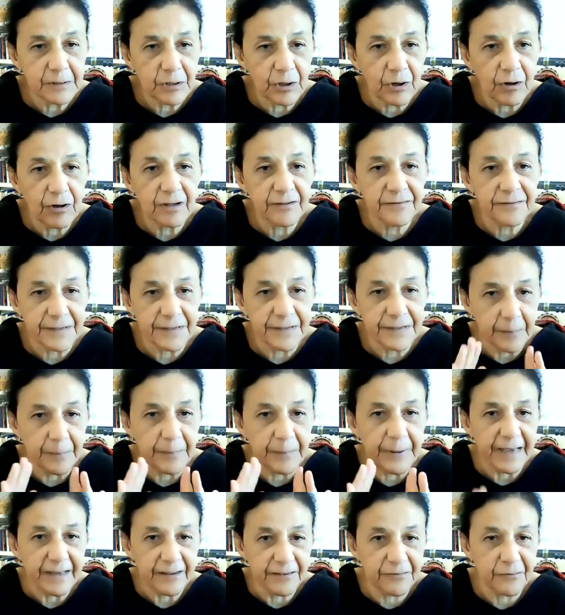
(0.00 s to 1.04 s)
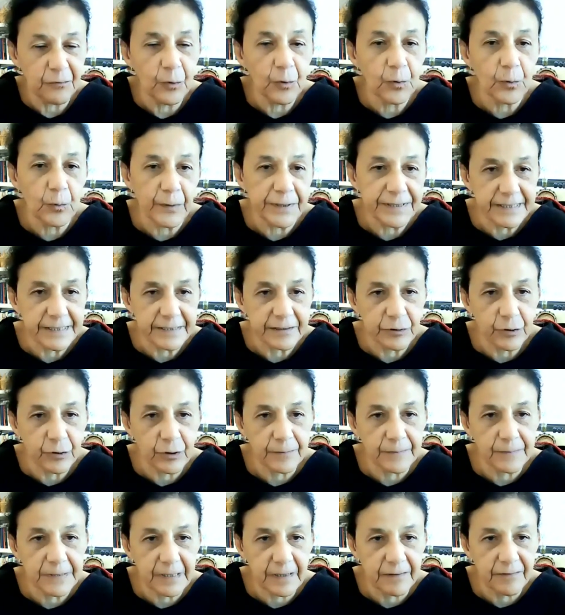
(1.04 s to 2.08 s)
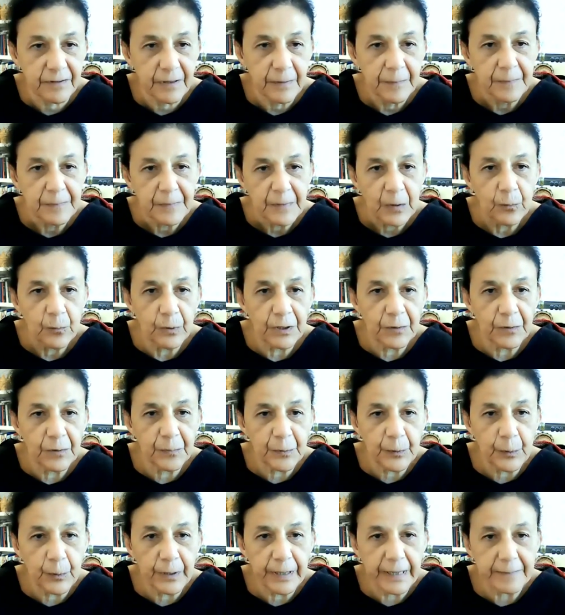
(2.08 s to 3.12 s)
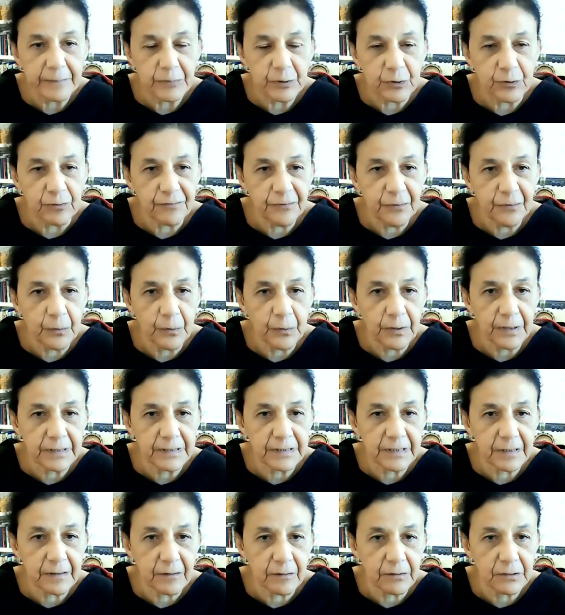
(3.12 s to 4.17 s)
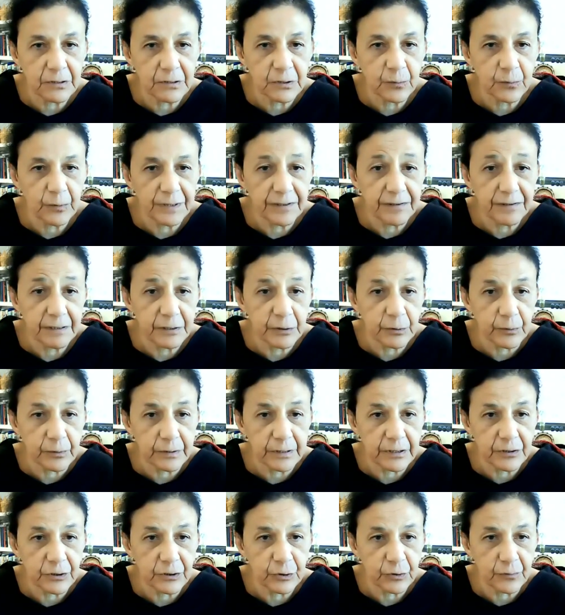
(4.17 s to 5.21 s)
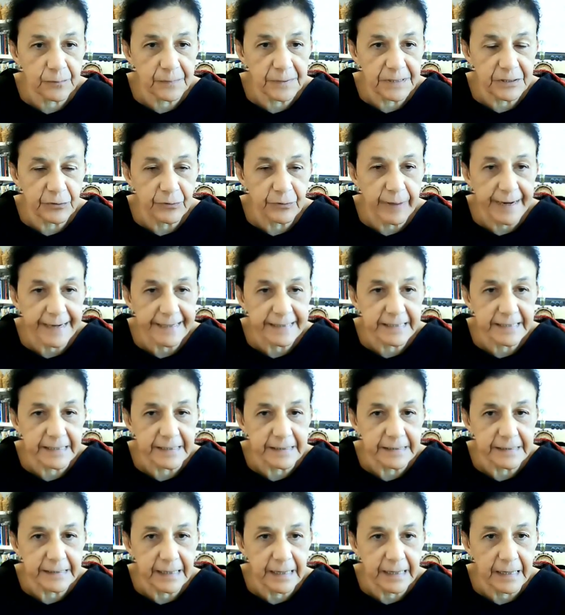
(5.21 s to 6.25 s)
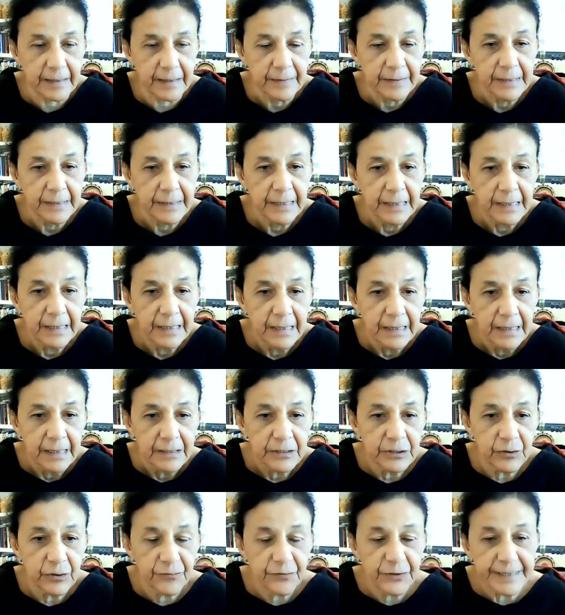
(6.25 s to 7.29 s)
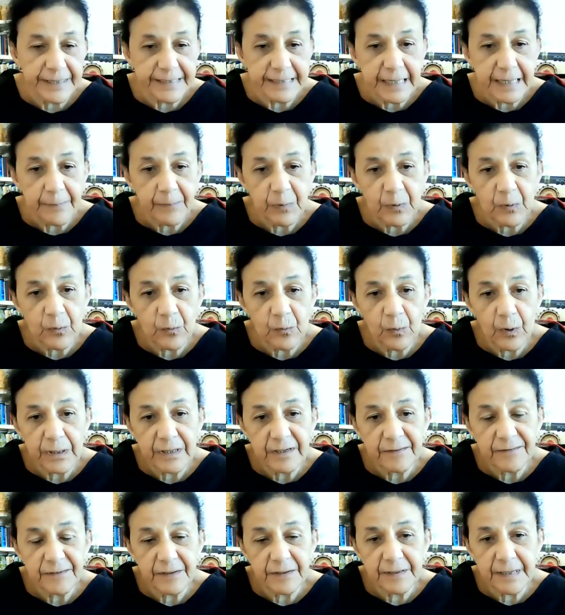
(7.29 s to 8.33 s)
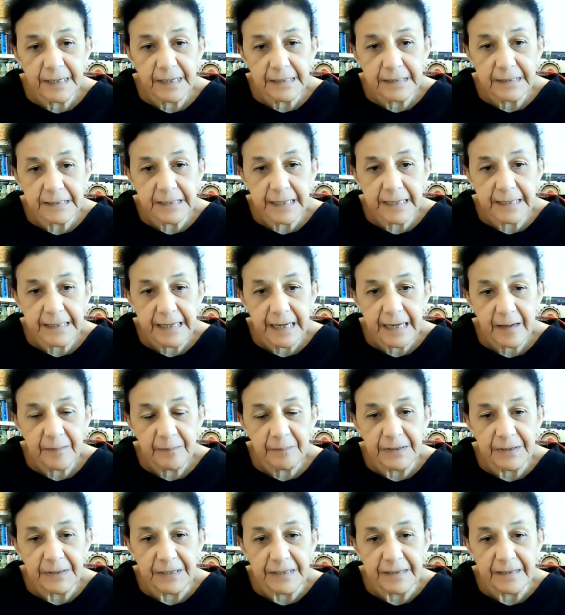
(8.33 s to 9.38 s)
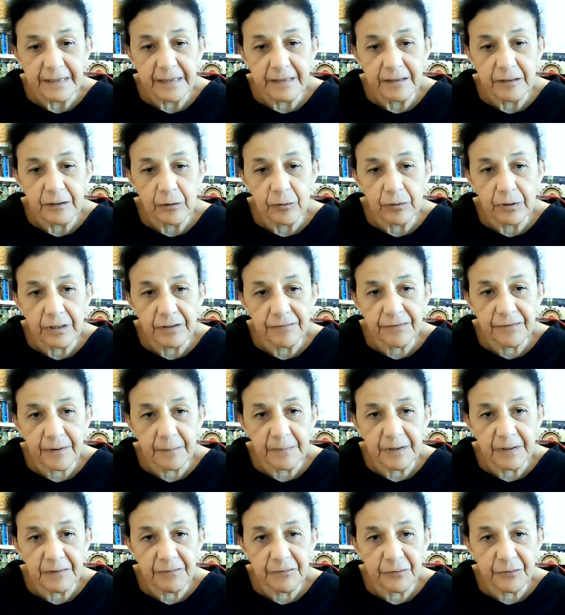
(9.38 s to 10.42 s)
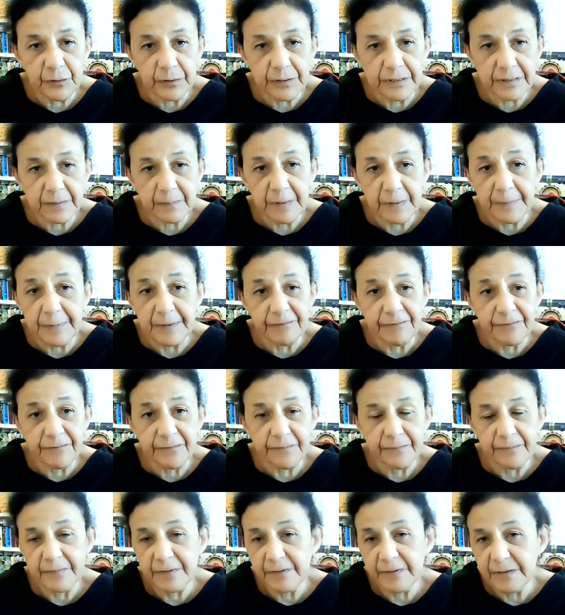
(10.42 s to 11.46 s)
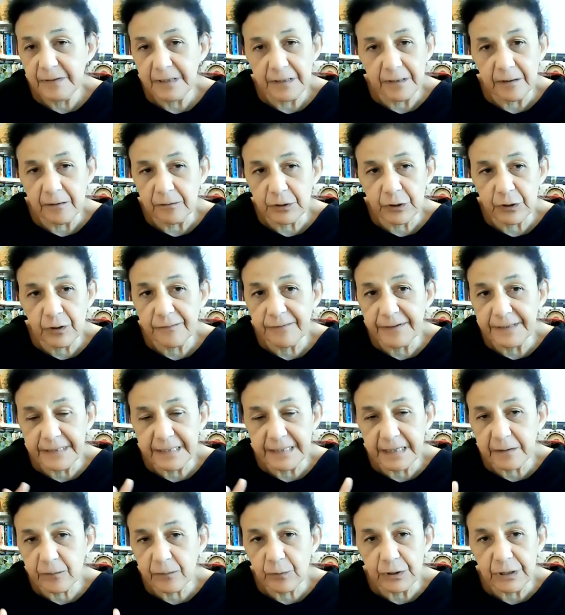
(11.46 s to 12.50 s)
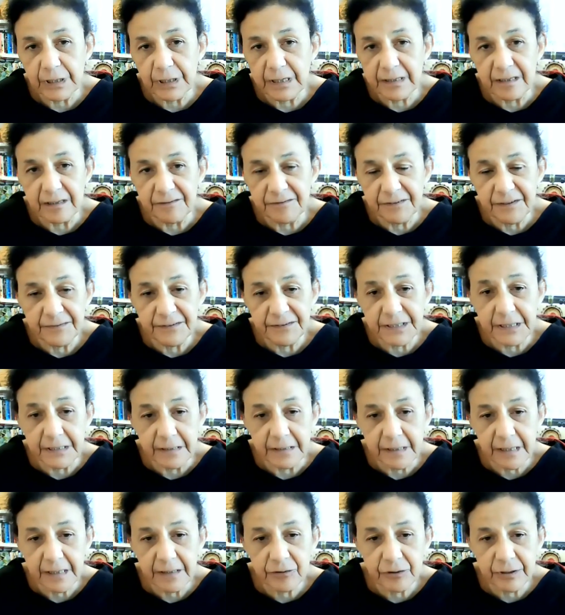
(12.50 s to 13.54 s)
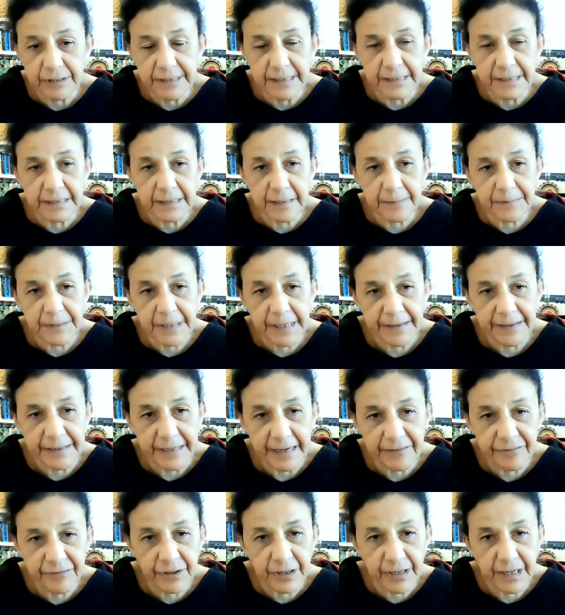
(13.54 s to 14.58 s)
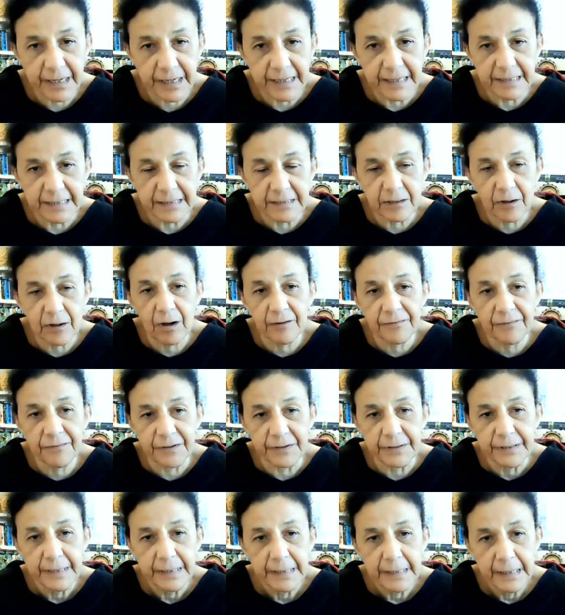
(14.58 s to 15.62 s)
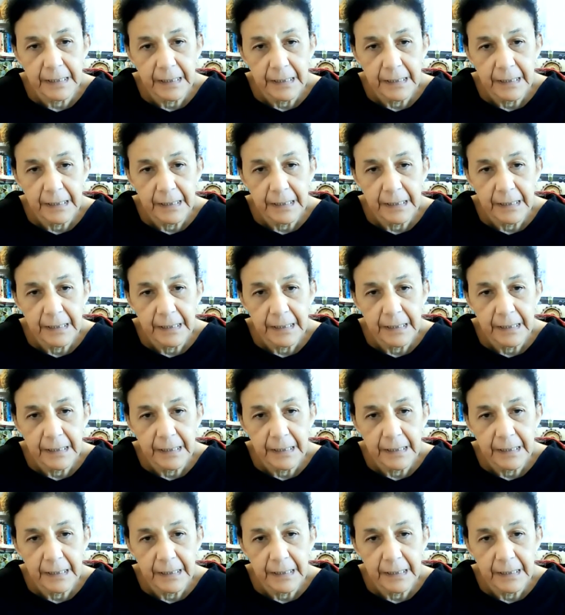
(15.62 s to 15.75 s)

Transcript: carving a path forward in terms of where programs should focus and also where resources should be directed. So, for example, one of the things that have been noted from the first surveys that were done in 15 countries in sub-Saharan Africa is often